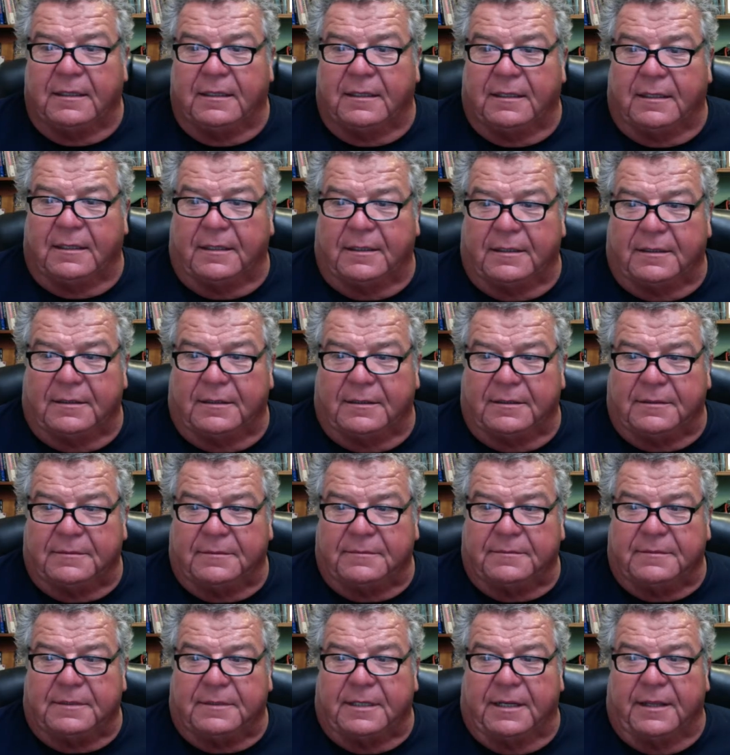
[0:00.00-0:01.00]

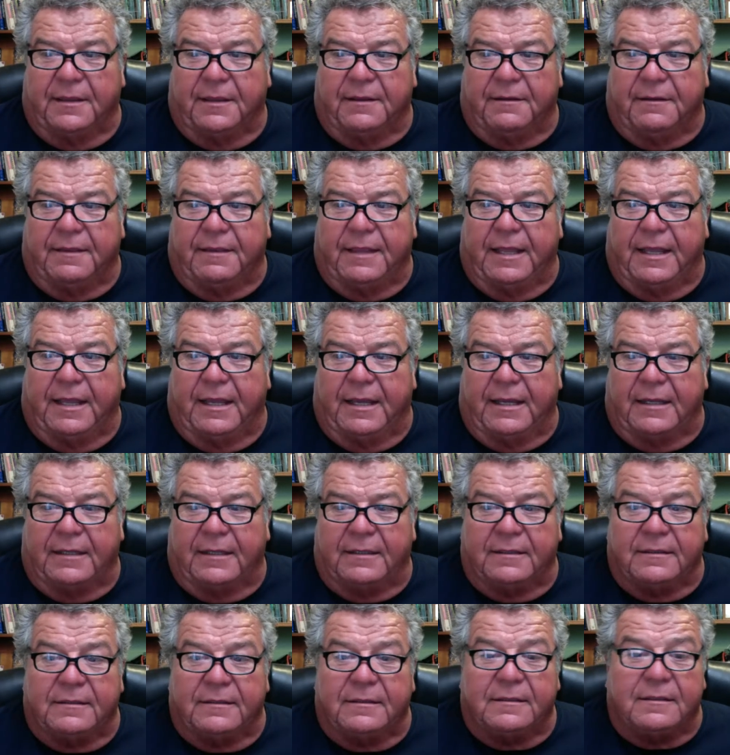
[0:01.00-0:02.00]
other
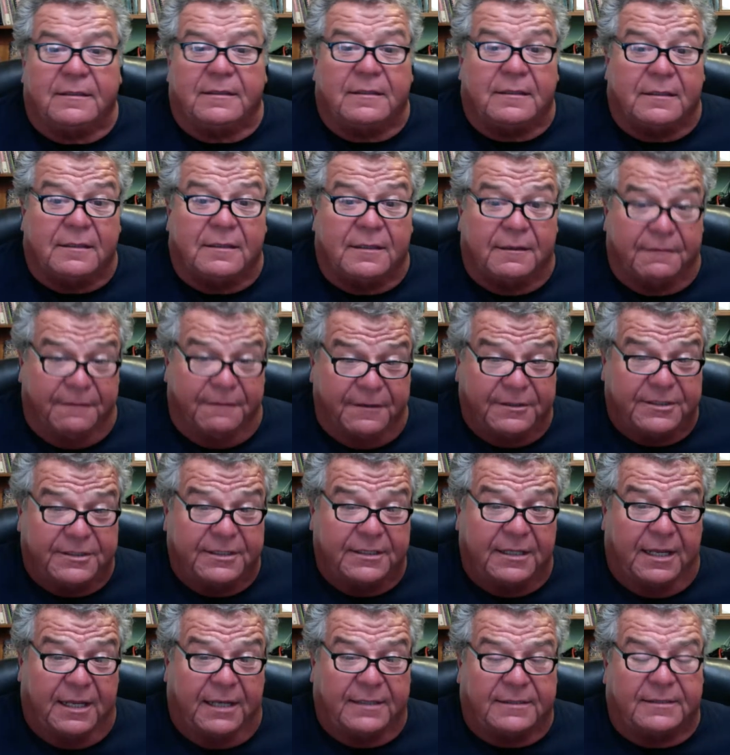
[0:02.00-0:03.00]
than your fishing
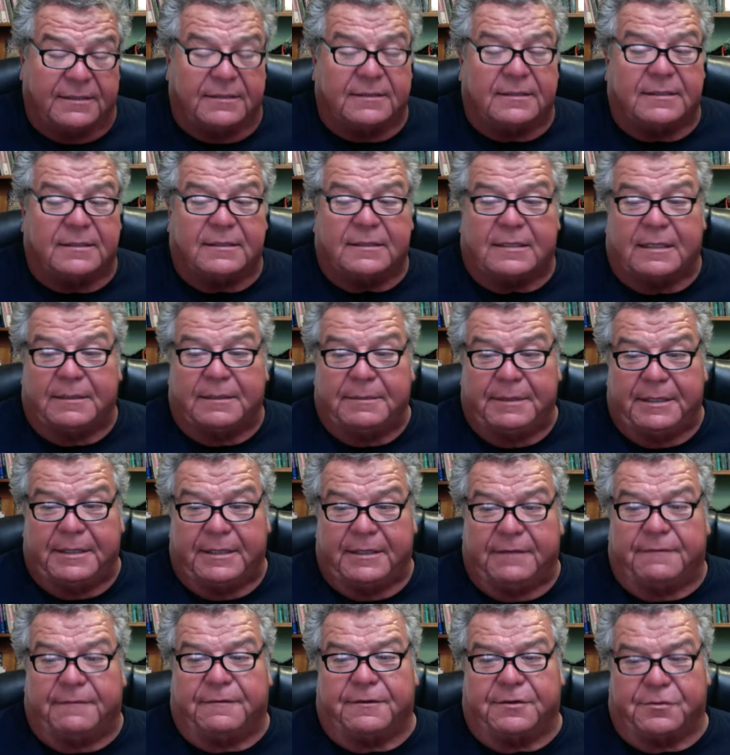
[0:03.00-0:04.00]
license is going to be
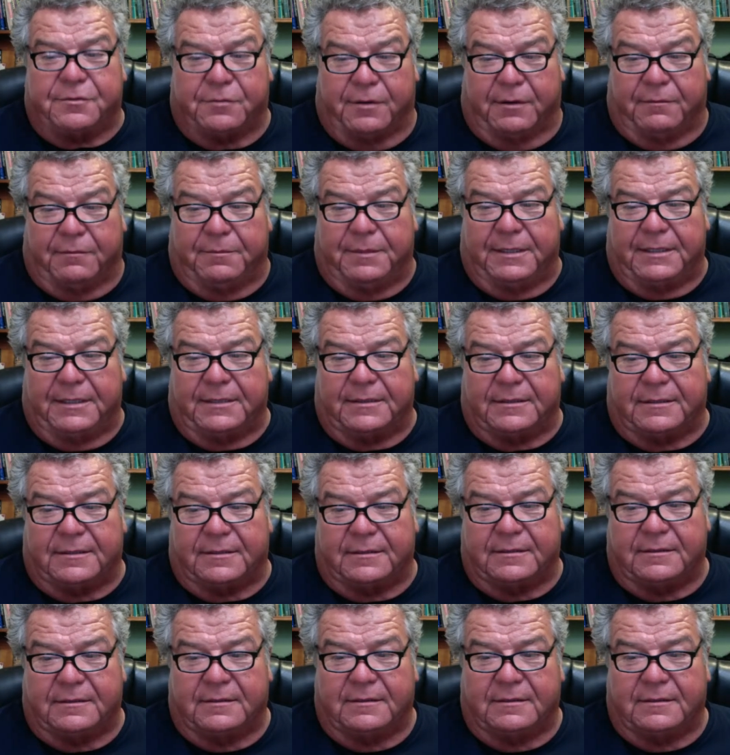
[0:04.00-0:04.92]
good for 12 months.